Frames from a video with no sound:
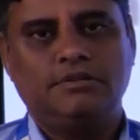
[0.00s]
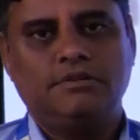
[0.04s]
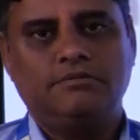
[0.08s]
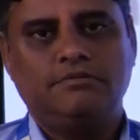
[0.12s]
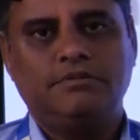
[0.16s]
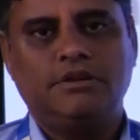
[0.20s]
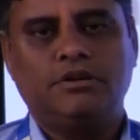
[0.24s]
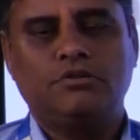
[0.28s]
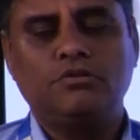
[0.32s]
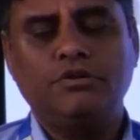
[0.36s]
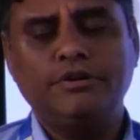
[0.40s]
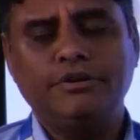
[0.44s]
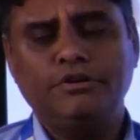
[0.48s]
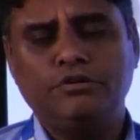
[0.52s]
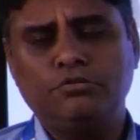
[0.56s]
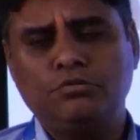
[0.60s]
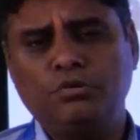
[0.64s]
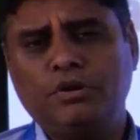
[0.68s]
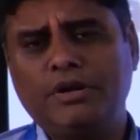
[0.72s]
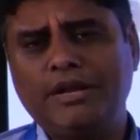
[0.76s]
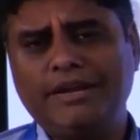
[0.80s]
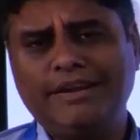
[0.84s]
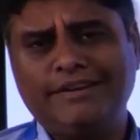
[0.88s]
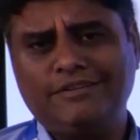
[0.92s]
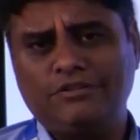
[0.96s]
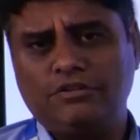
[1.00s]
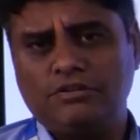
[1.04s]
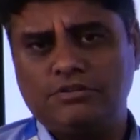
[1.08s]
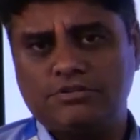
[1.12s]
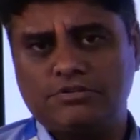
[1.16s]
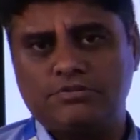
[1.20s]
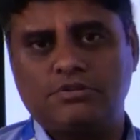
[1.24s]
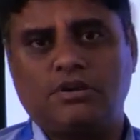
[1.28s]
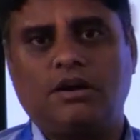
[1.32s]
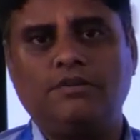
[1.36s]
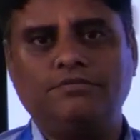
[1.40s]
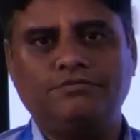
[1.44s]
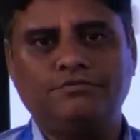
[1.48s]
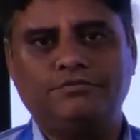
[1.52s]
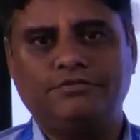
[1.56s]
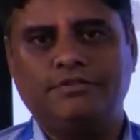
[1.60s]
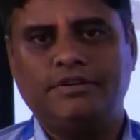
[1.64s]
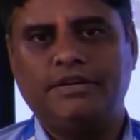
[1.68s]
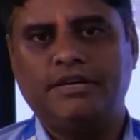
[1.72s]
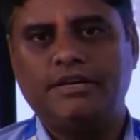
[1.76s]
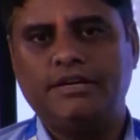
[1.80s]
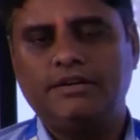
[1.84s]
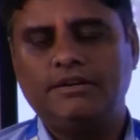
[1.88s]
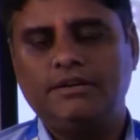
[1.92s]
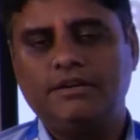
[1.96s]
looking into the
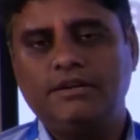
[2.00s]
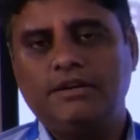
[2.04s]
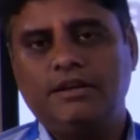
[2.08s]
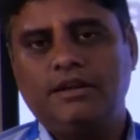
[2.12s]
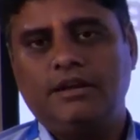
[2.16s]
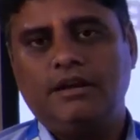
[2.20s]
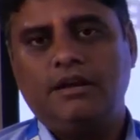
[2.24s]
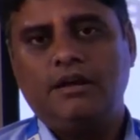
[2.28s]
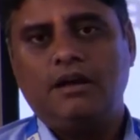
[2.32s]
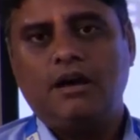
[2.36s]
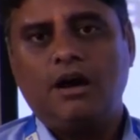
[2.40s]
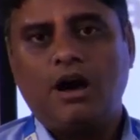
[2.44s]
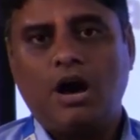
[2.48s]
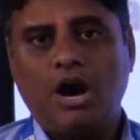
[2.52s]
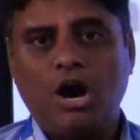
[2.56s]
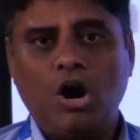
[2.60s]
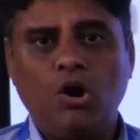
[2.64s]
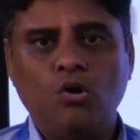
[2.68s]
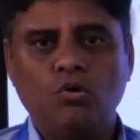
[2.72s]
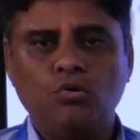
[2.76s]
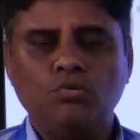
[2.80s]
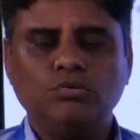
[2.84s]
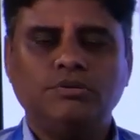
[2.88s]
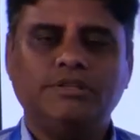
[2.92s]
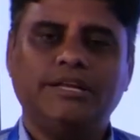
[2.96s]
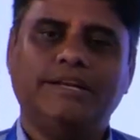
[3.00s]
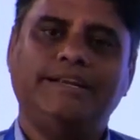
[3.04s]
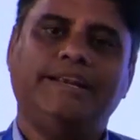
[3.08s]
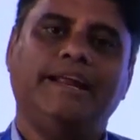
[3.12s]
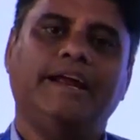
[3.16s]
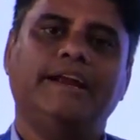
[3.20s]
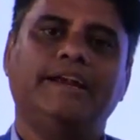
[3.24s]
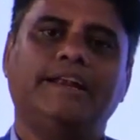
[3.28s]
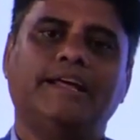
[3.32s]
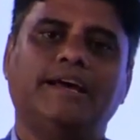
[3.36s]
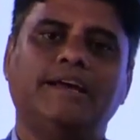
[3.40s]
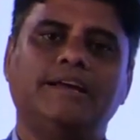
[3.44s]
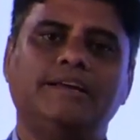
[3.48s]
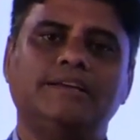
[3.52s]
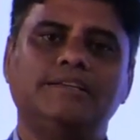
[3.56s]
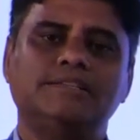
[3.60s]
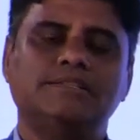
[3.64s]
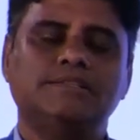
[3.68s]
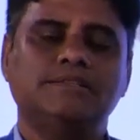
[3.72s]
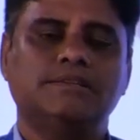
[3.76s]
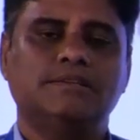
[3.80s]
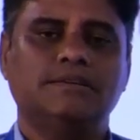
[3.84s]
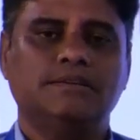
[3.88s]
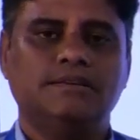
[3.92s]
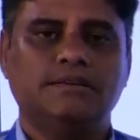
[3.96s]
software, how the data
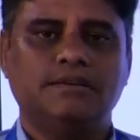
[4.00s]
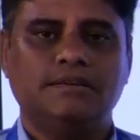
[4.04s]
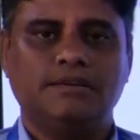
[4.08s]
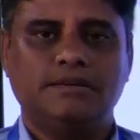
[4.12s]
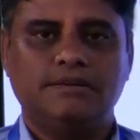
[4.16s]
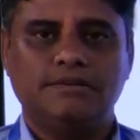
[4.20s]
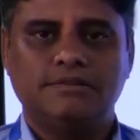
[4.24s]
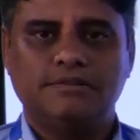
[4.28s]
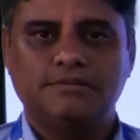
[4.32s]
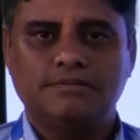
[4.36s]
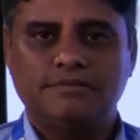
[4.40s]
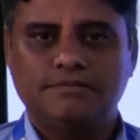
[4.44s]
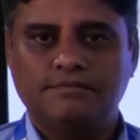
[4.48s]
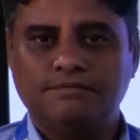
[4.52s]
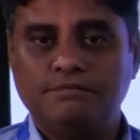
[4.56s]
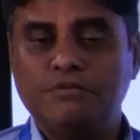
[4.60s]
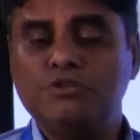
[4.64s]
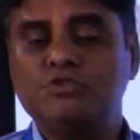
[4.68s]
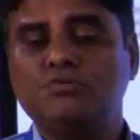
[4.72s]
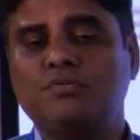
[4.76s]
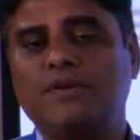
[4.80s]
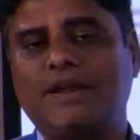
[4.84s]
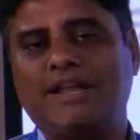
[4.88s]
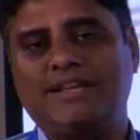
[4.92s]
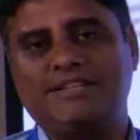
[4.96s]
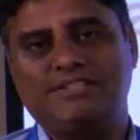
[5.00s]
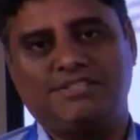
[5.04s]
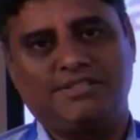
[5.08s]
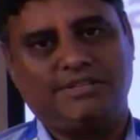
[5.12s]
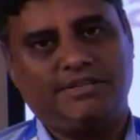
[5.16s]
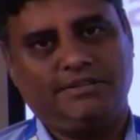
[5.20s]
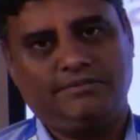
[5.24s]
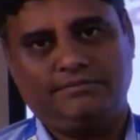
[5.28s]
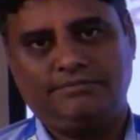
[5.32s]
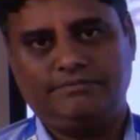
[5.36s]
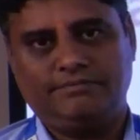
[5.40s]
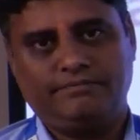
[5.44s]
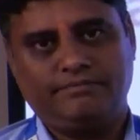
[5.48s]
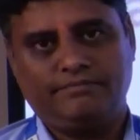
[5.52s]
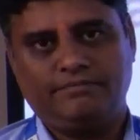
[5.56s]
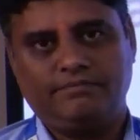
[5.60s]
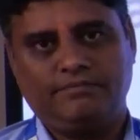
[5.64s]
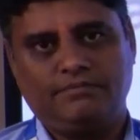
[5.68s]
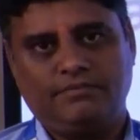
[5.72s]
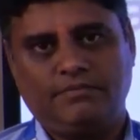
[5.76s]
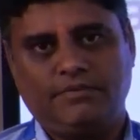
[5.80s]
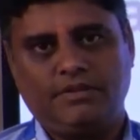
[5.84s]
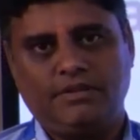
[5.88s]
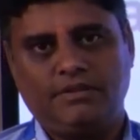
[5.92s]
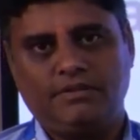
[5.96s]
is visualizing.
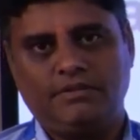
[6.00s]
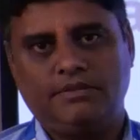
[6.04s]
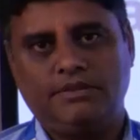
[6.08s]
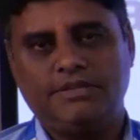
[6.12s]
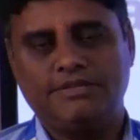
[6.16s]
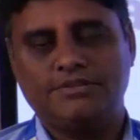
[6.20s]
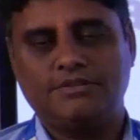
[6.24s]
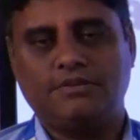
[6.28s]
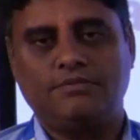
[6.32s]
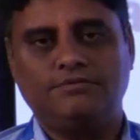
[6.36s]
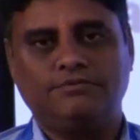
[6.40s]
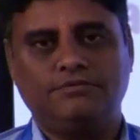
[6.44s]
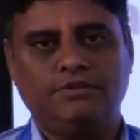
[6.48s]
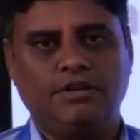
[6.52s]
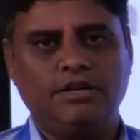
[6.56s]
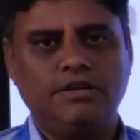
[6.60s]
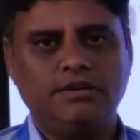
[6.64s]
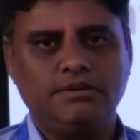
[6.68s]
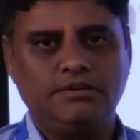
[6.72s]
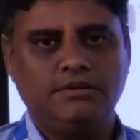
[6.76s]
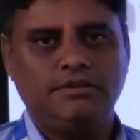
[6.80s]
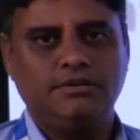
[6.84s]
The software